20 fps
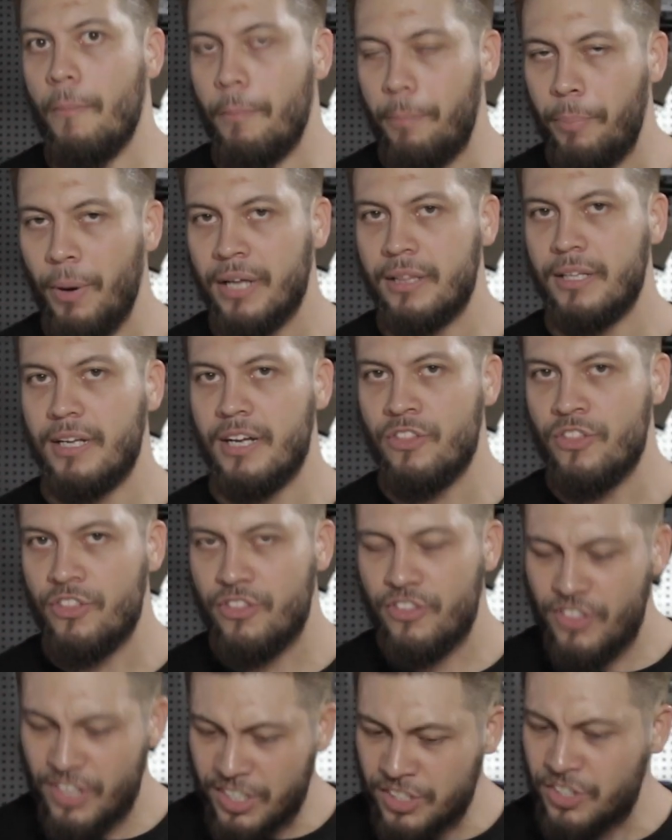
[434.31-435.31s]
But
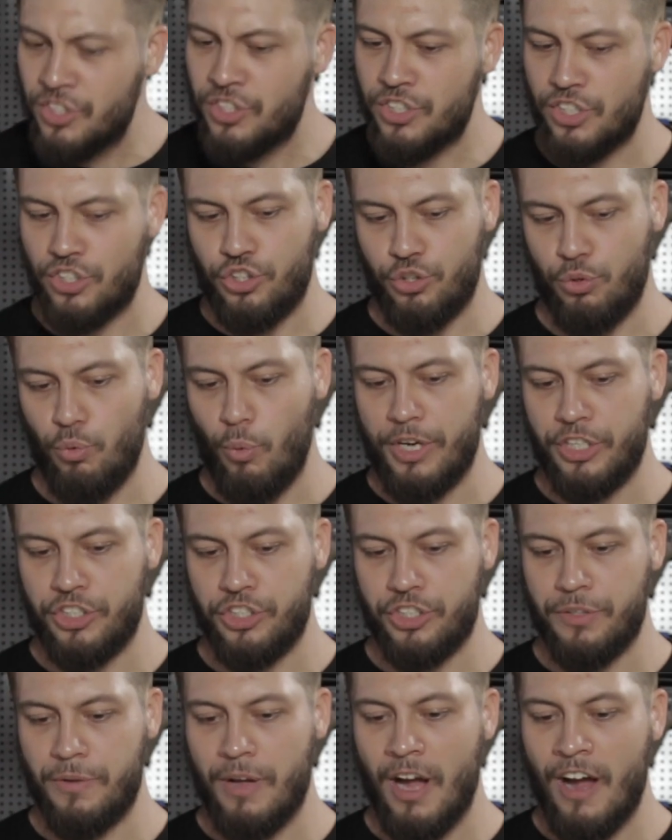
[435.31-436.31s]
in this
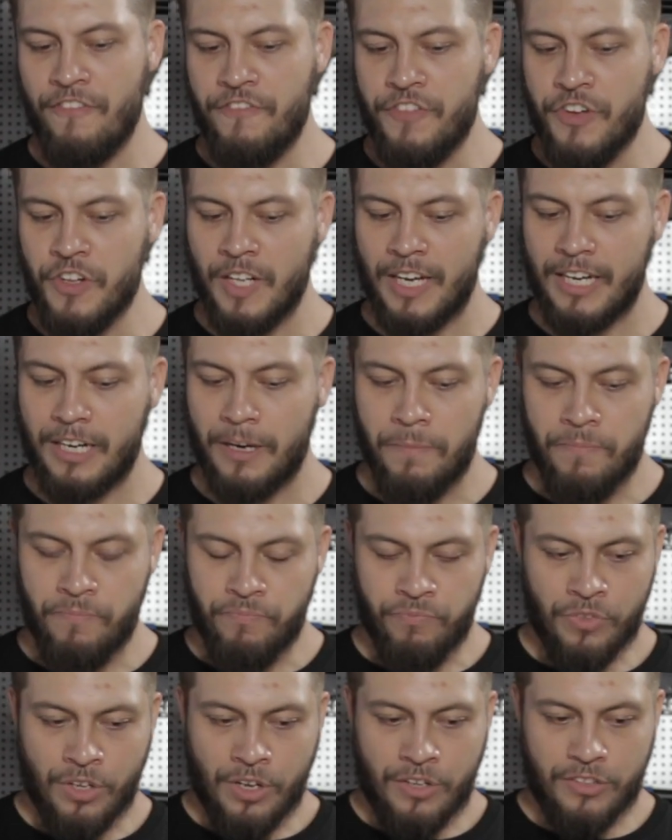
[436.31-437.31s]
situation, I feel like
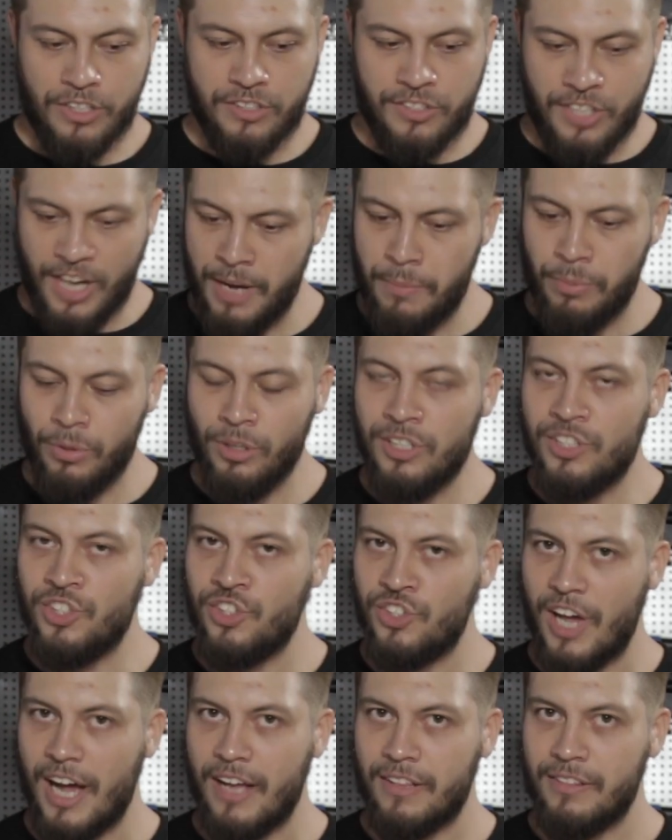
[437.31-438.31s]
the table is
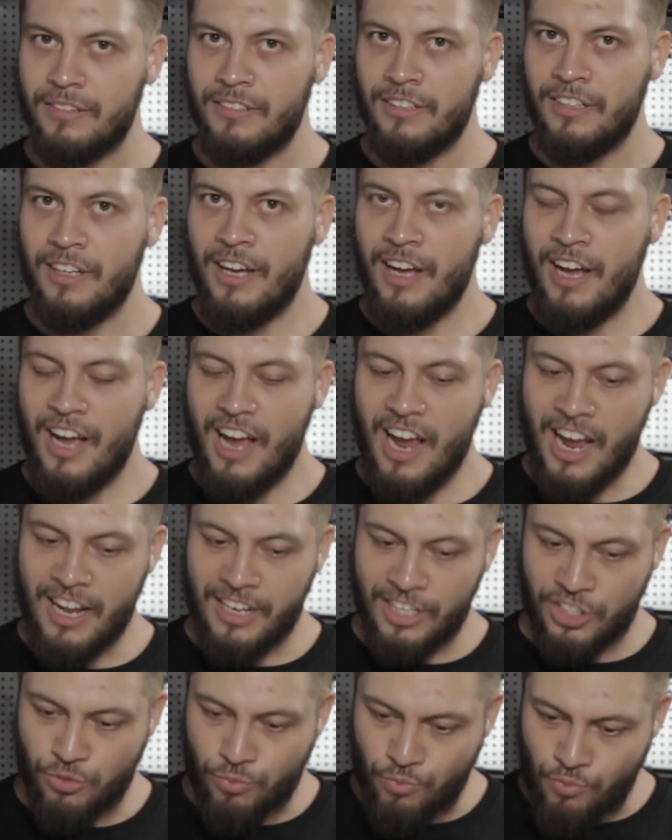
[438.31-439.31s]
set
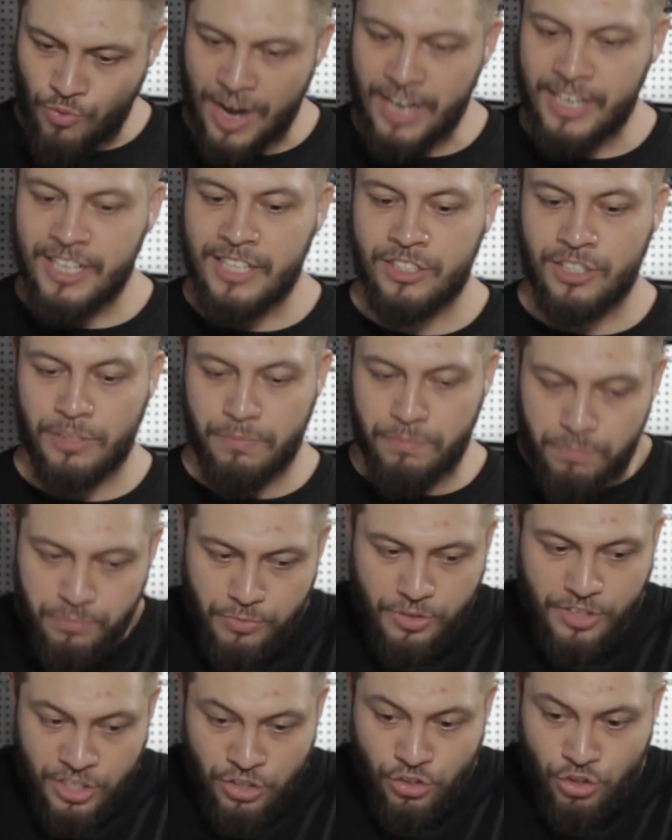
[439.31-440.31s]
and it's ready to,
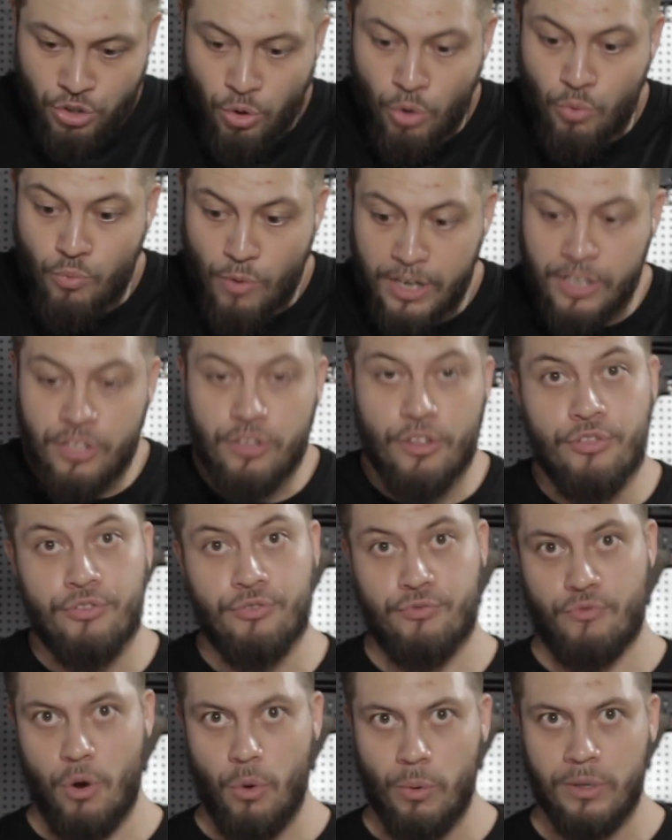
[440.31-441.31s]
these two are ready to
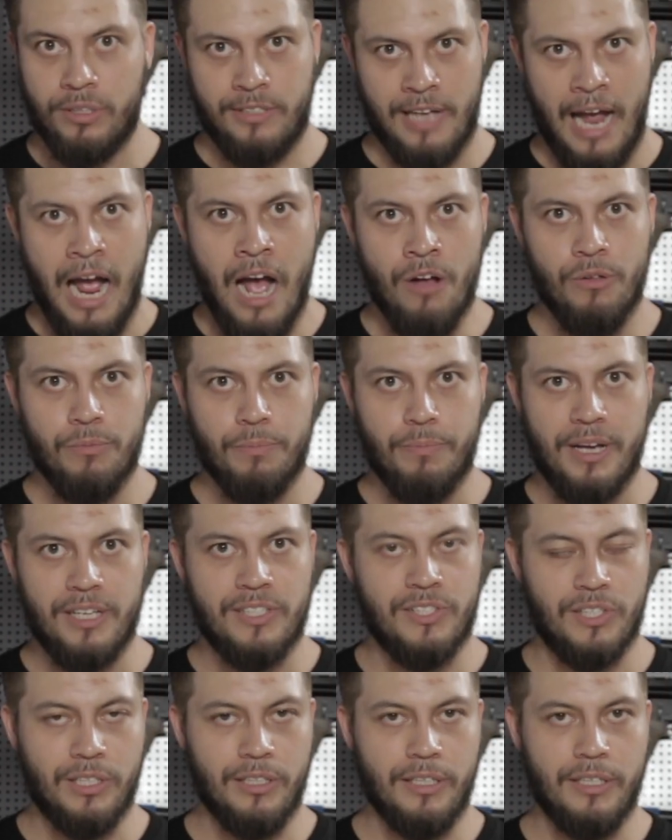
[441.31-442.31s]
throw it down,
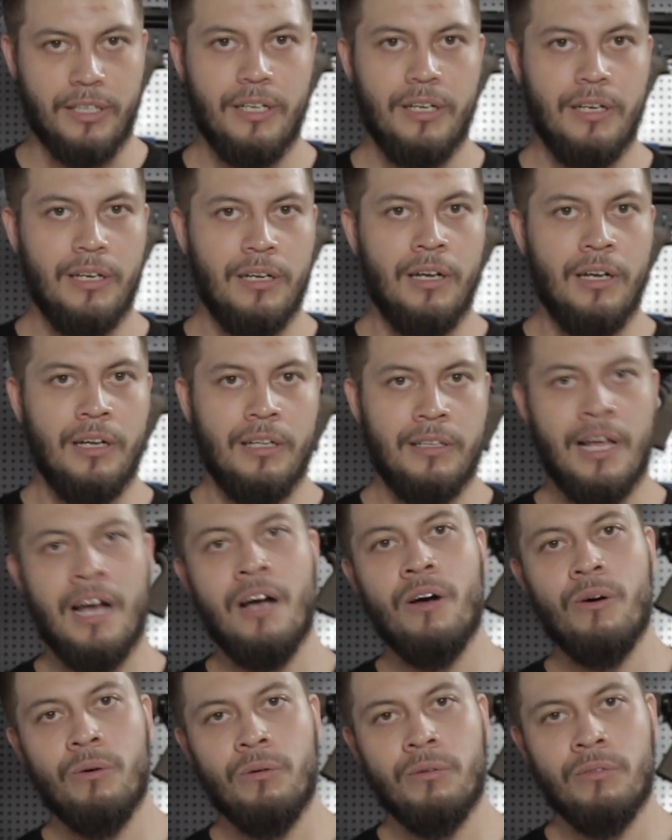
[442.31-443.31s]
basically.
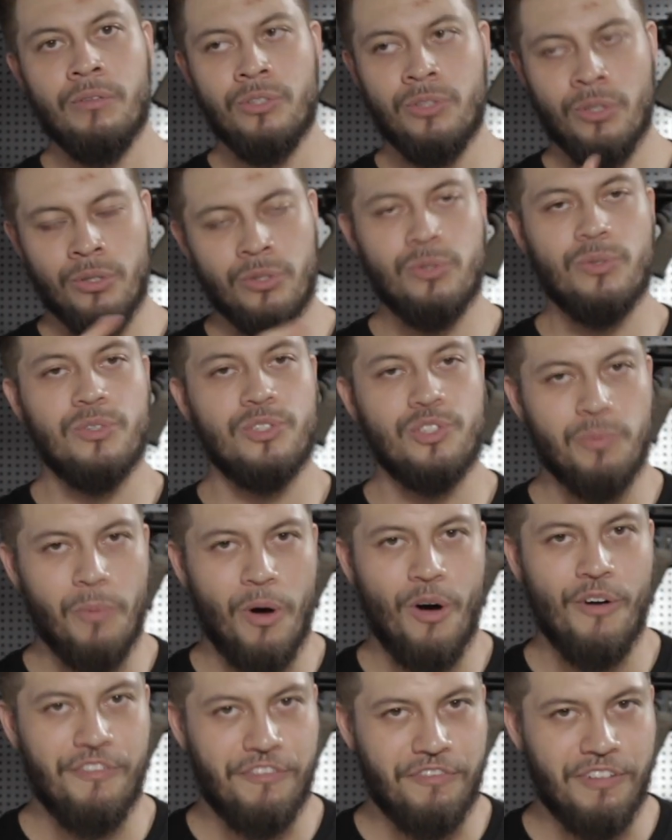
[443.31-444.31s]
Now, there's also a
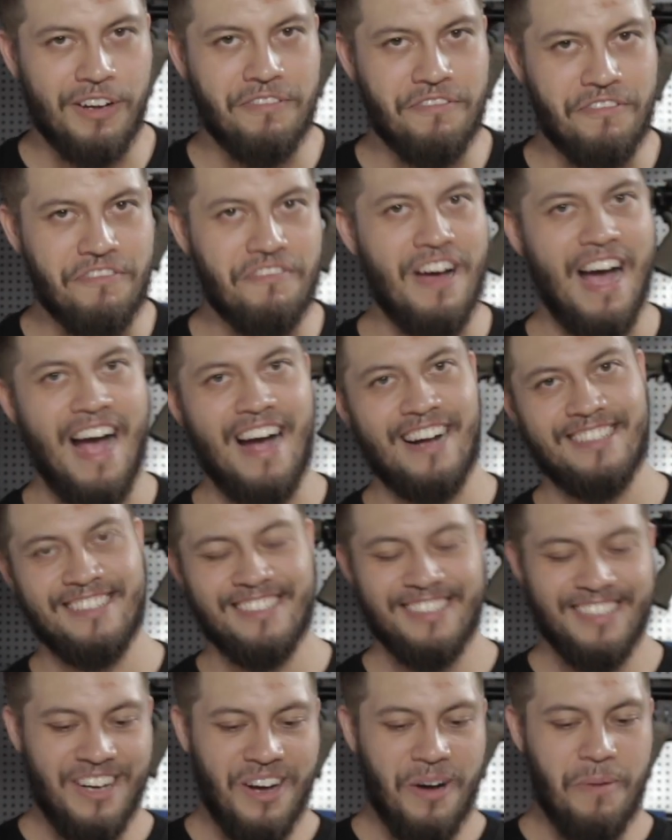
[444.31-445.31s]
small fun
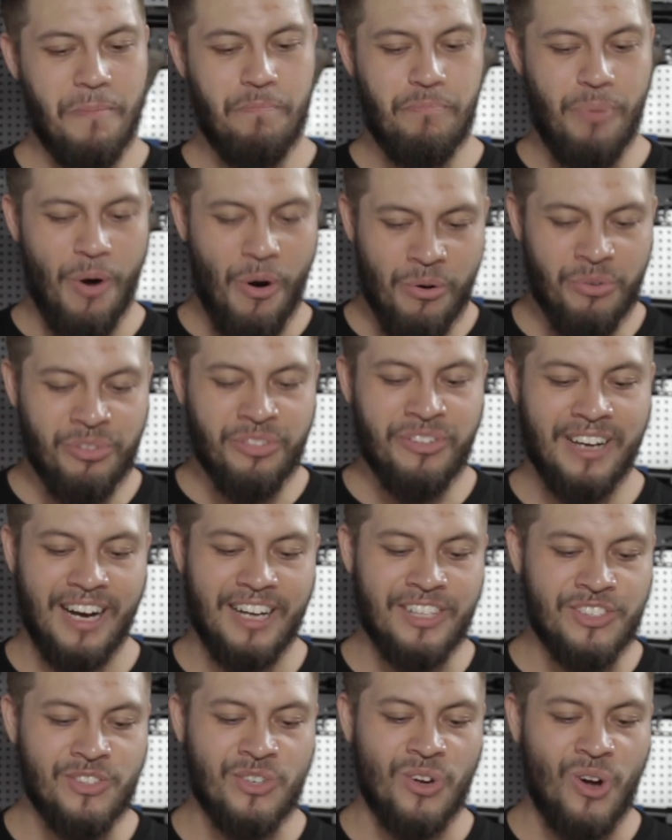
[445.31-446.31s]
fact. Both
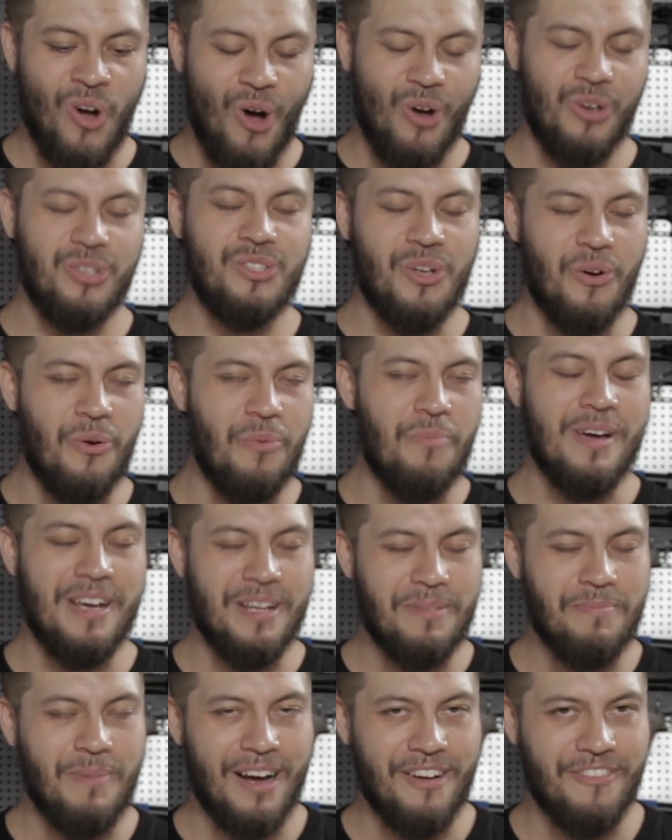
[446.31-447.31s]
guns are also
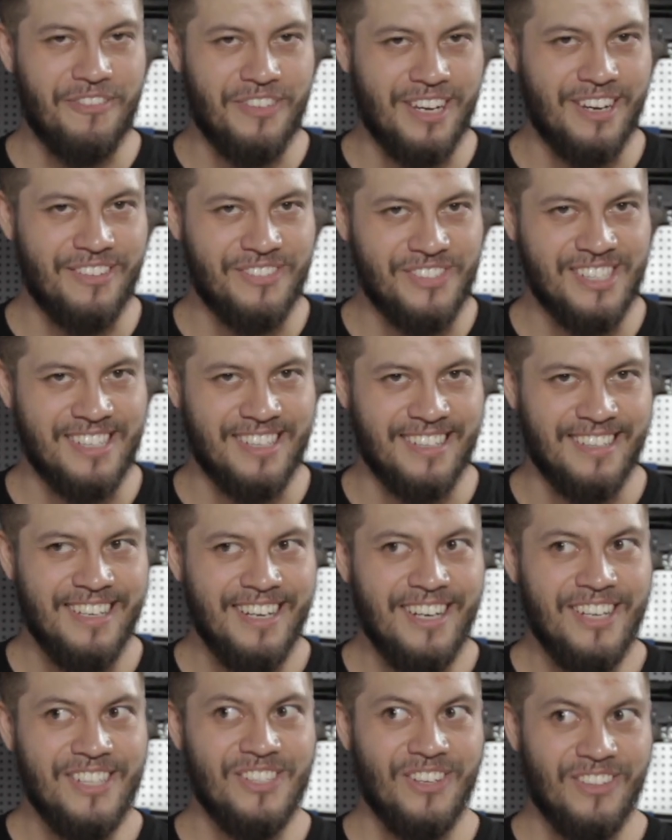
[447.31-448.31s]
made by VFC.
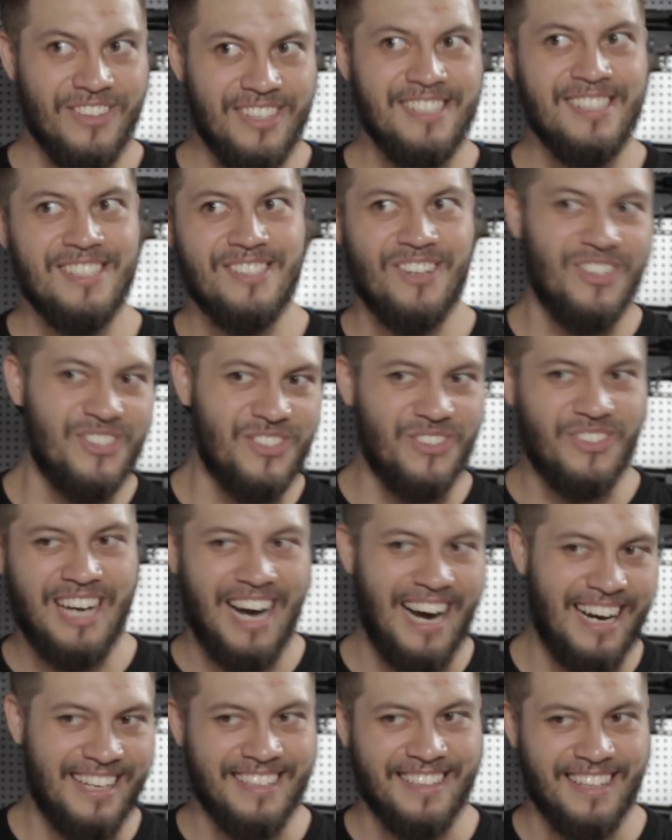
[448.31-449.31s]
So this is also
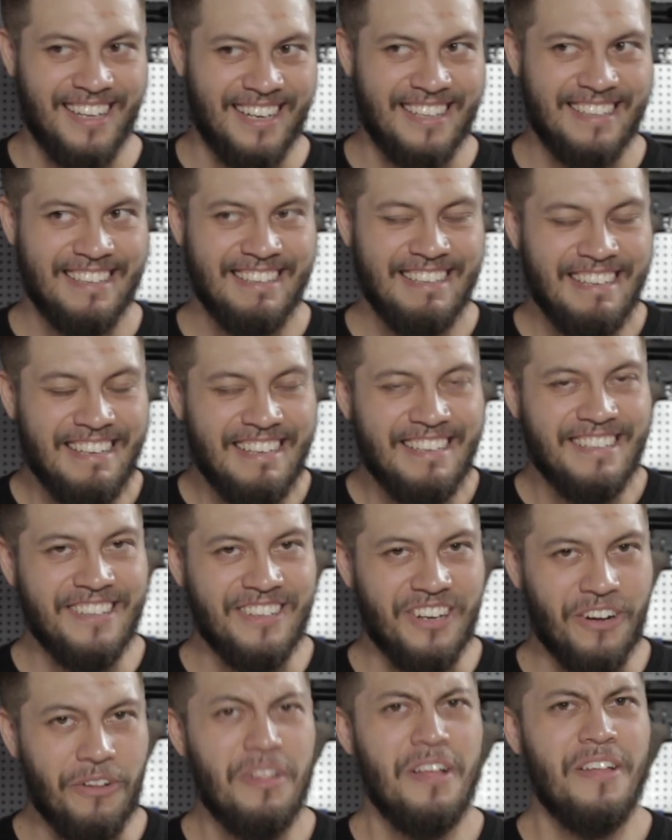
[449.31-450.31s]
kind of like,
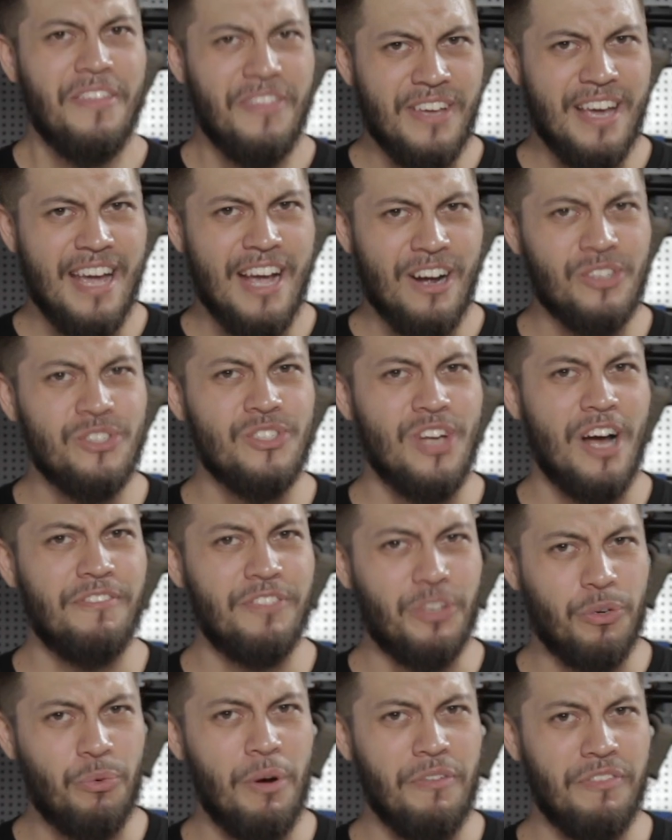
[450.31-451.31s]
you know, the
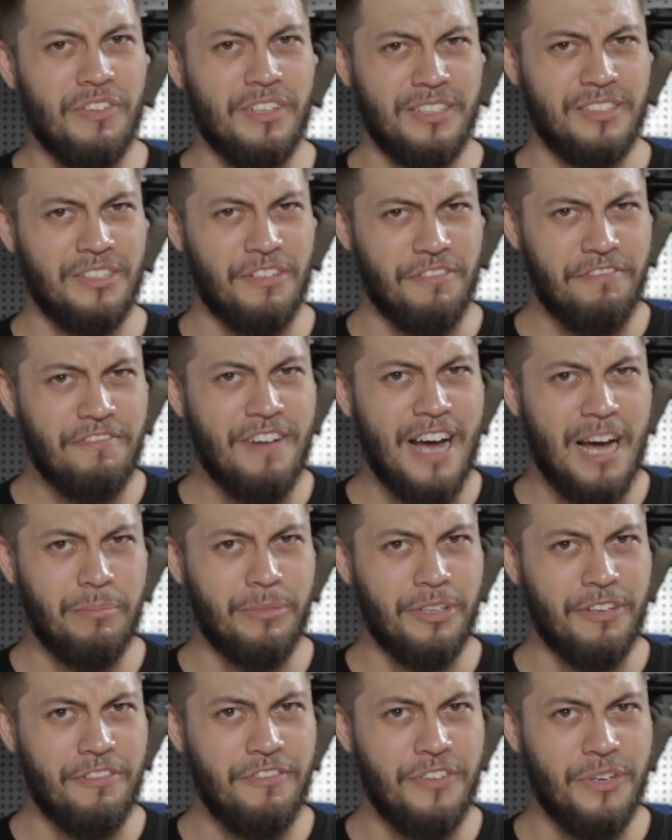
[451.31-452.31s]
Airsoft equivalent of
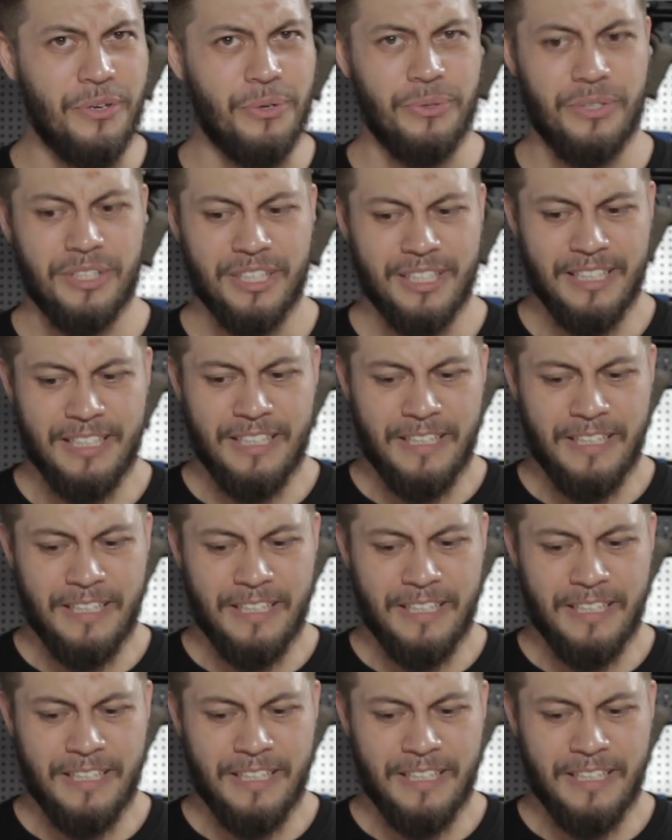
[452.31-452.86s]
Family Feud.